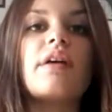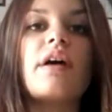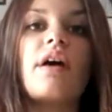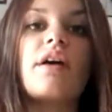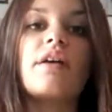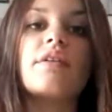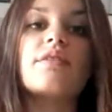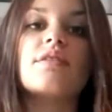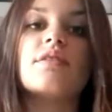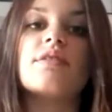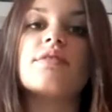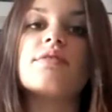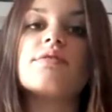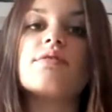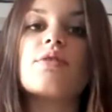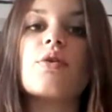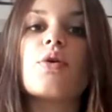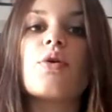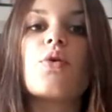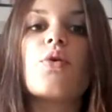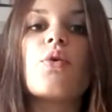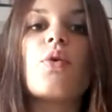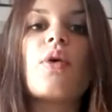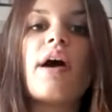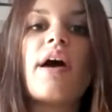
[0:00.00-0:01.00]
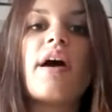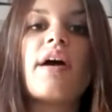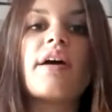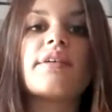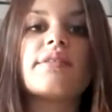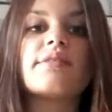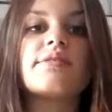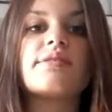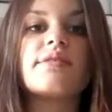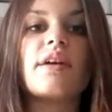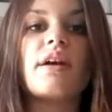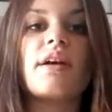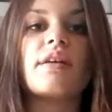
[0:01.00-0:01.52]
artist who
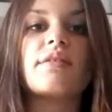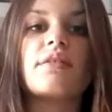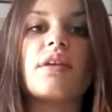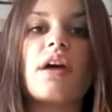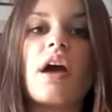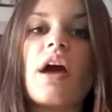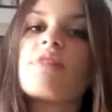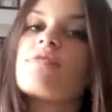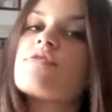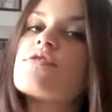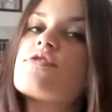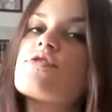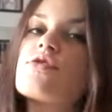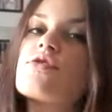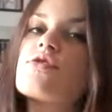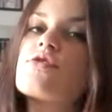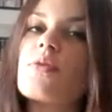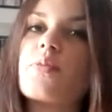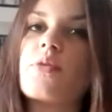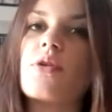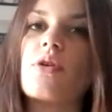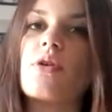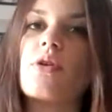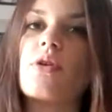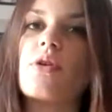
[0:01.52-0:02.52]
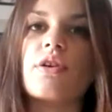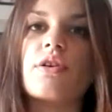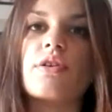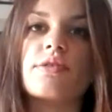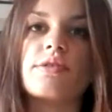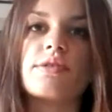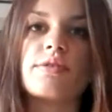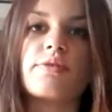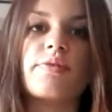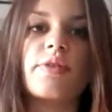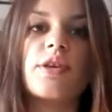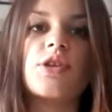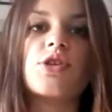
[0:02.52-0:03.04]
has an
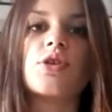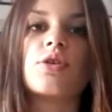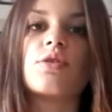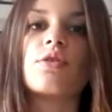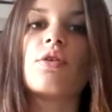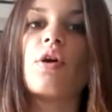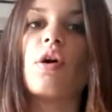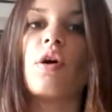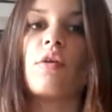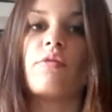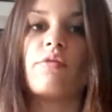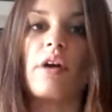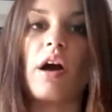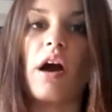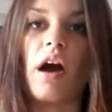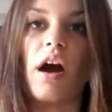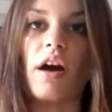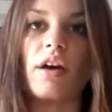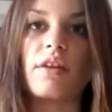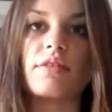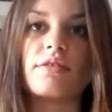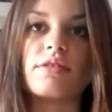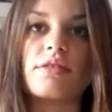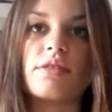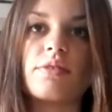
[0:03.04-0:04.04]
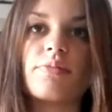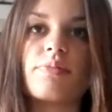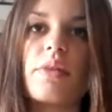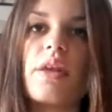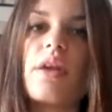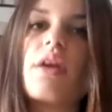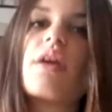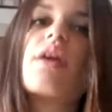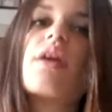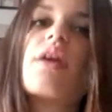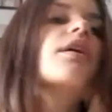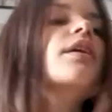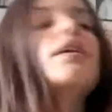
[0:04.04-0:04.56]
unscrupulous vision of art.
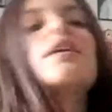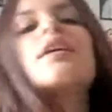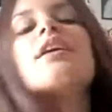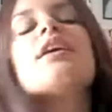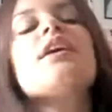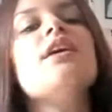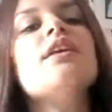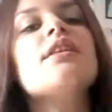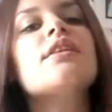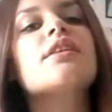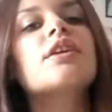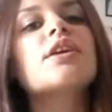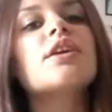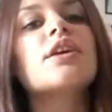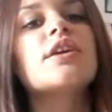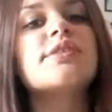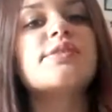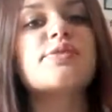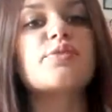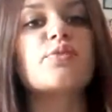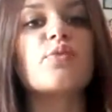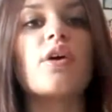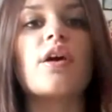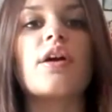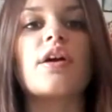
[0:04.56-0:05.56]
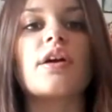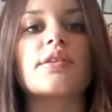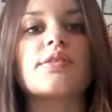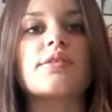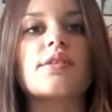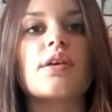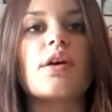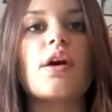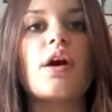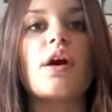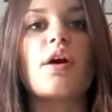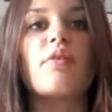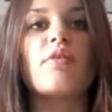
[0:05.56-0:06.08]
In his
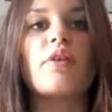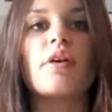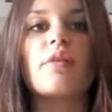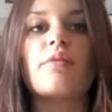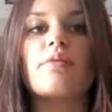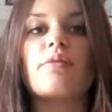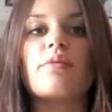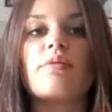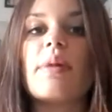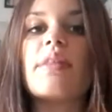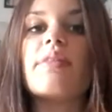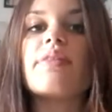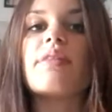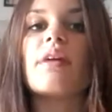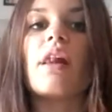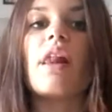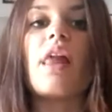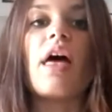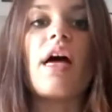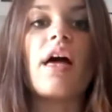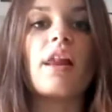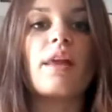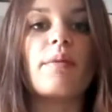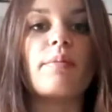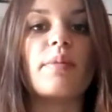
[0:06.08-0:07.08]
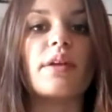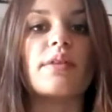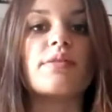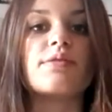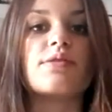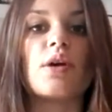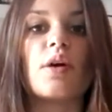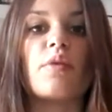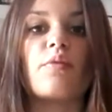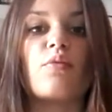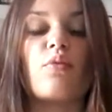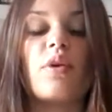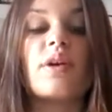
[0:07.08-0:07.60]
works, fundamental
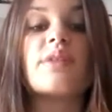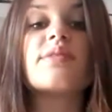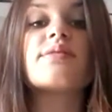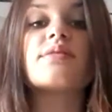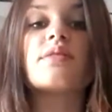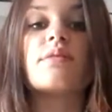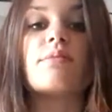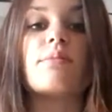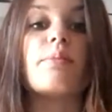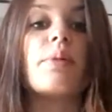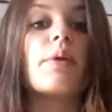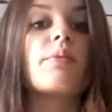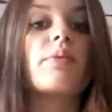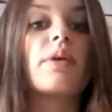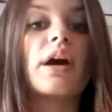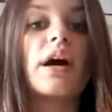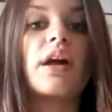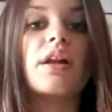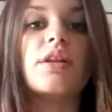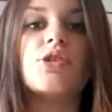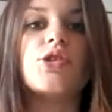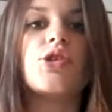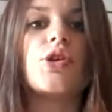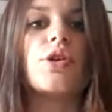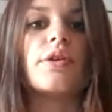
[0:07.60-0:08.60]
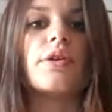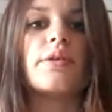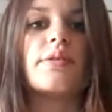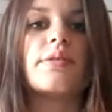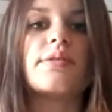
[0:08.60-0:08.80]
elements of Western pop culture,